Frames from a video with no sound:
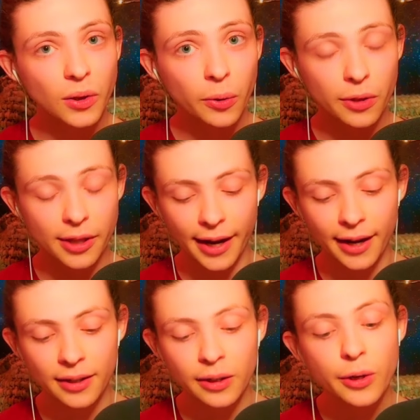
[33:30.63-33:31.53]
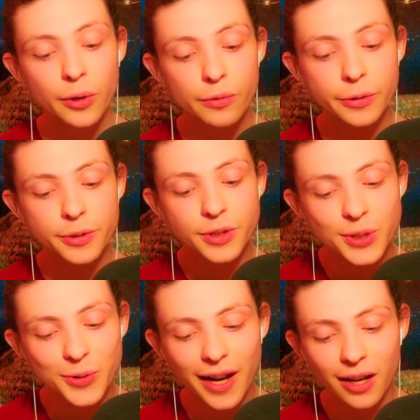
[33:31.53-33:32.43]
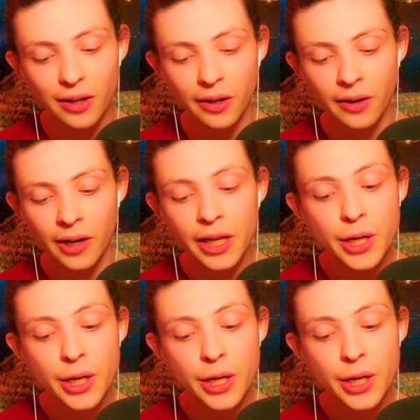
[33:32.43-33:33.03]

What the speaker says: know that through surrender,